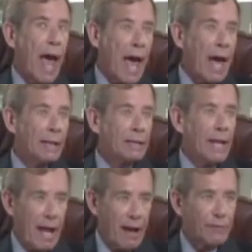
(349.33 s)

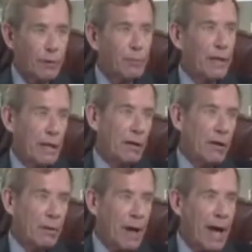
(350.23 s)
and after being
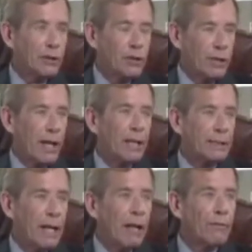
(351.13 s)
on
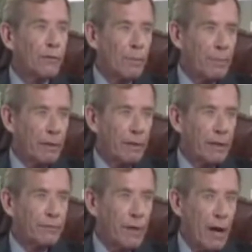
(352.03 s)
MaxGXL for a
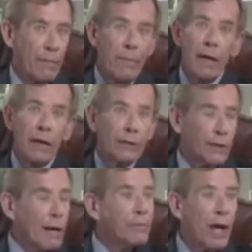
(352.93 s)
period of time,
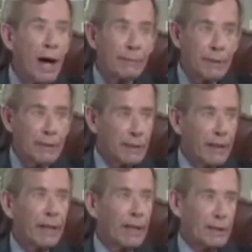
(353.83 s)
sometimes as
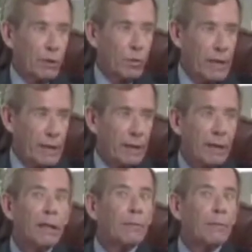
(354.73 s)
little as a week,